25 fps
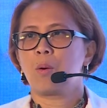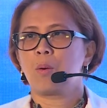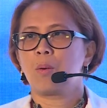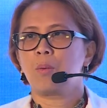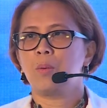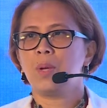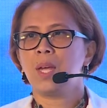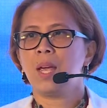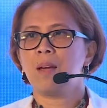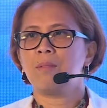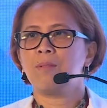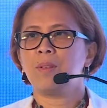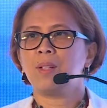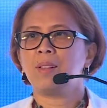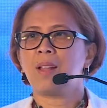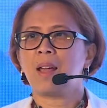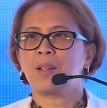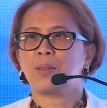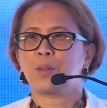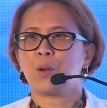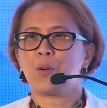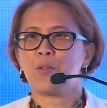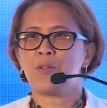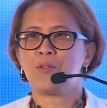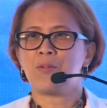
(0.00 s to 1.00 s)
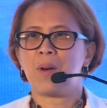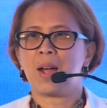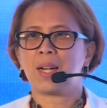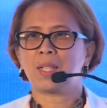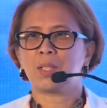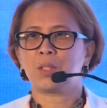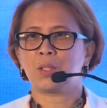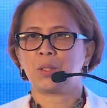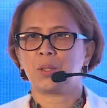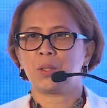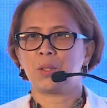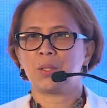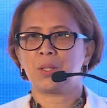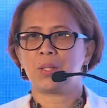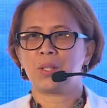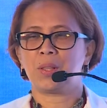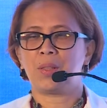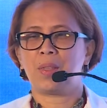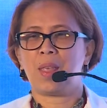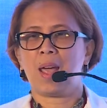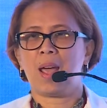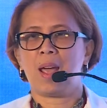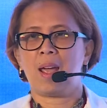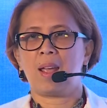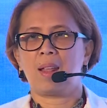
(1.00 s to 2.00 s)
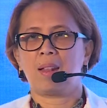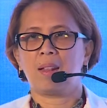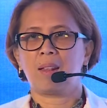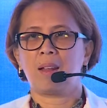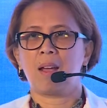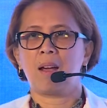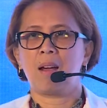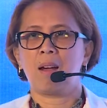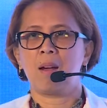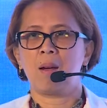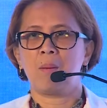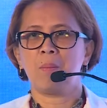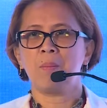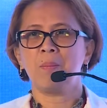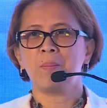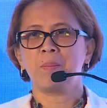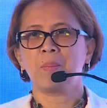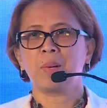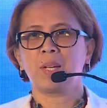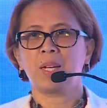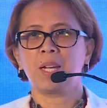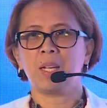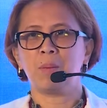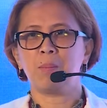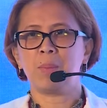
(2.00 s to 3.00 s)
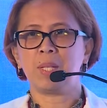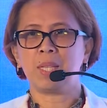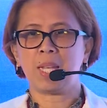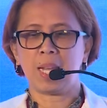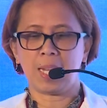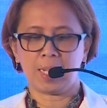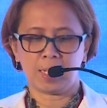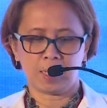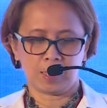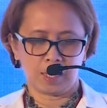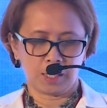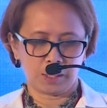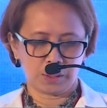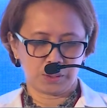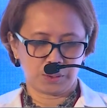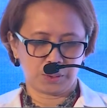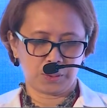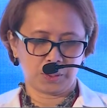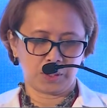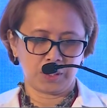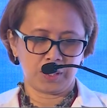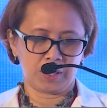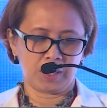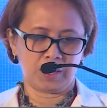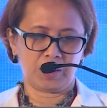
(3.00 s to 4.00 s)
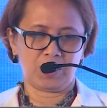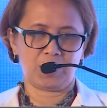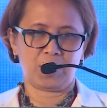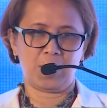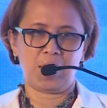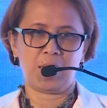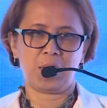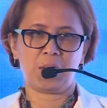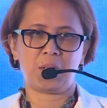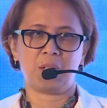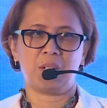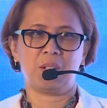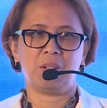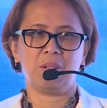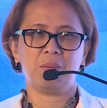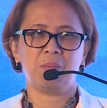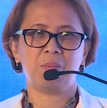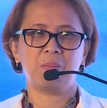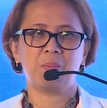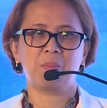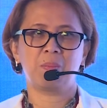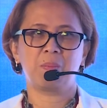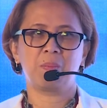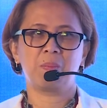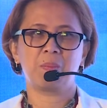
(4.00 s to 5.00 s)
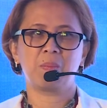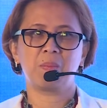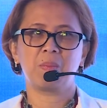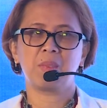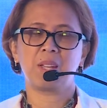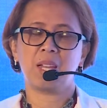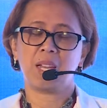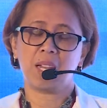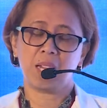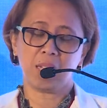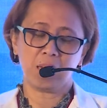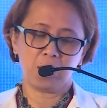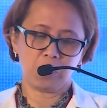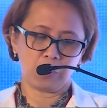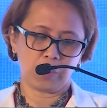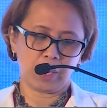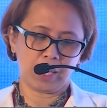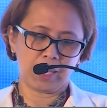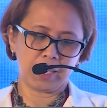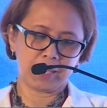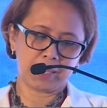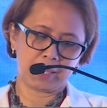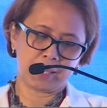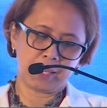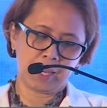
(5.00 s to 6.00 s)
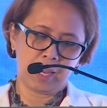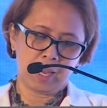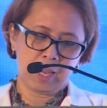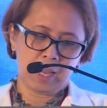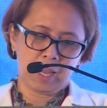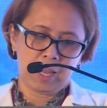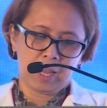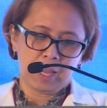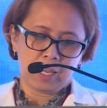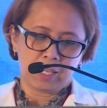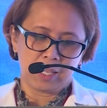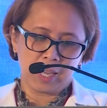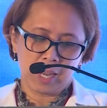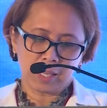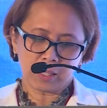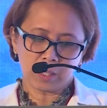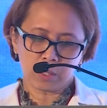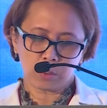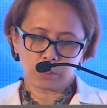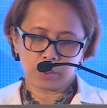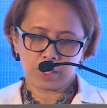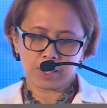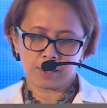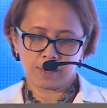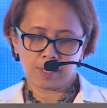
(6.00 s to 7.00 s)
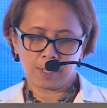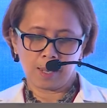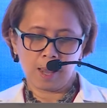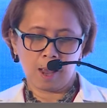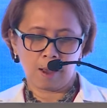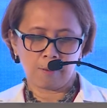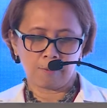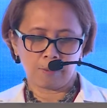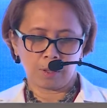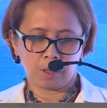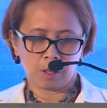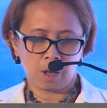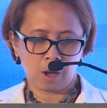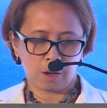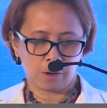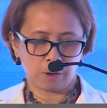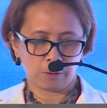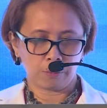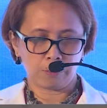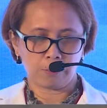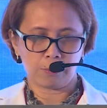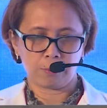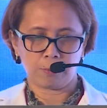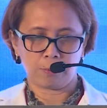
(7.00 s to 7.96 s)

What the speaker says: we have a lot of factors that can be taken into consideration. Anyways, yes, we still have a lot of